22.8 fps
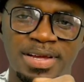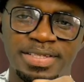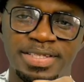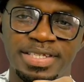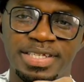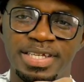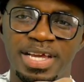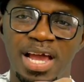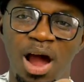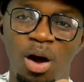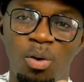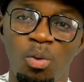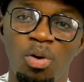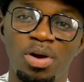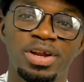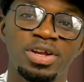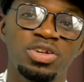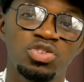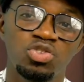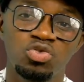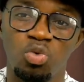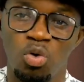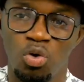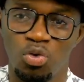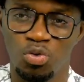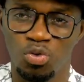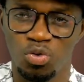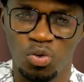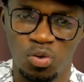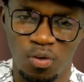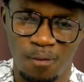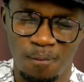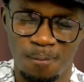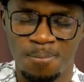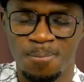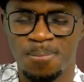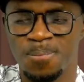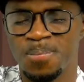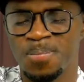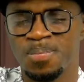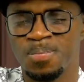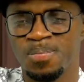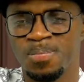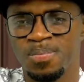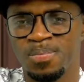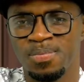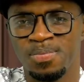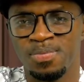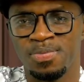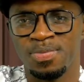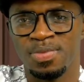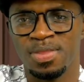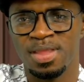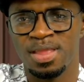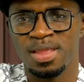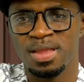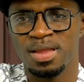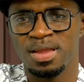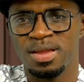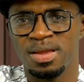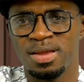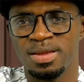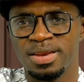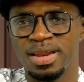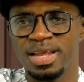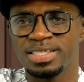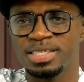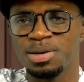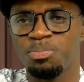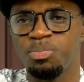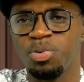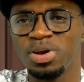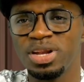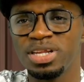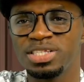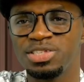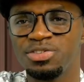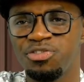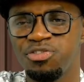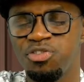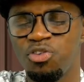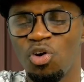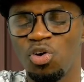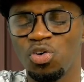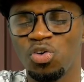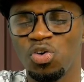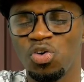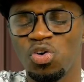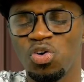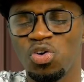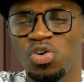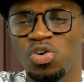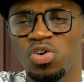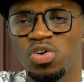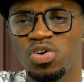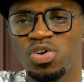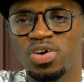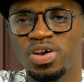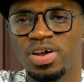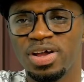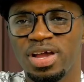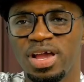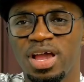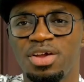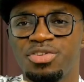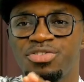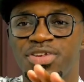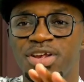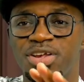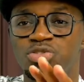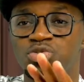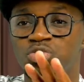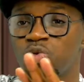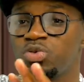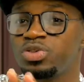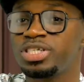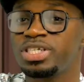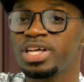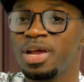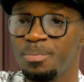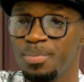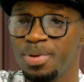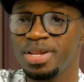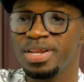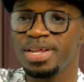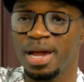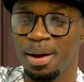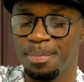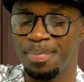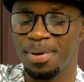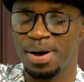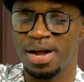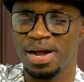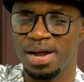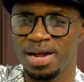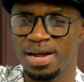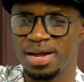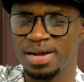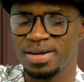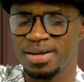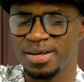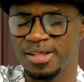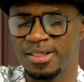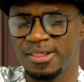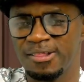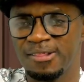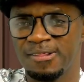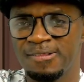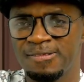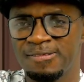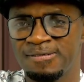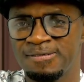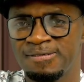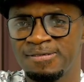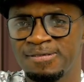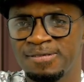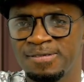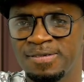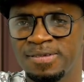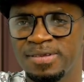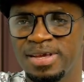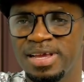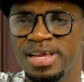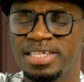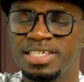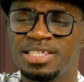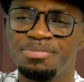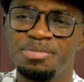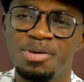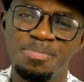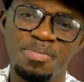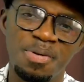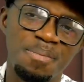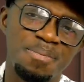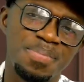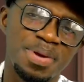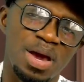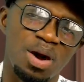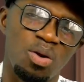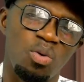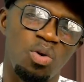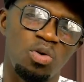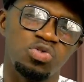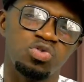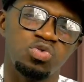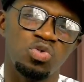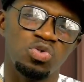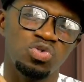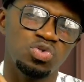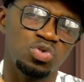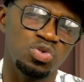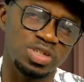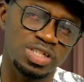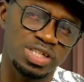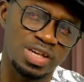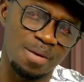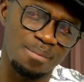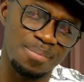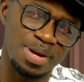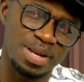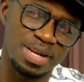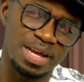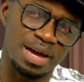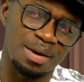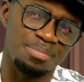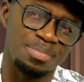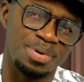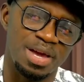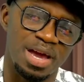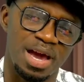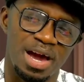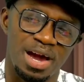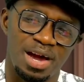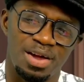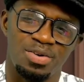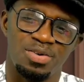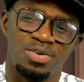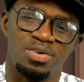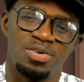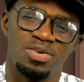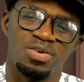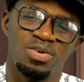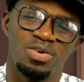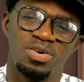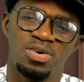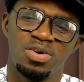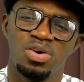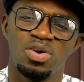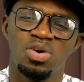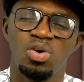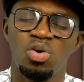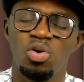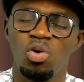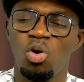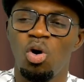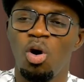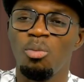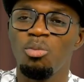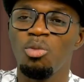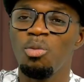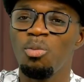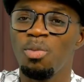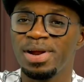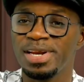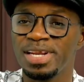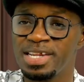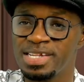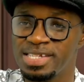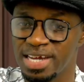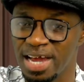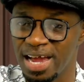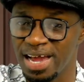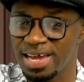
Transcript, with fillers: according to one, no, there's a police for no a share social media pa. It be a cost of social media biano or monitor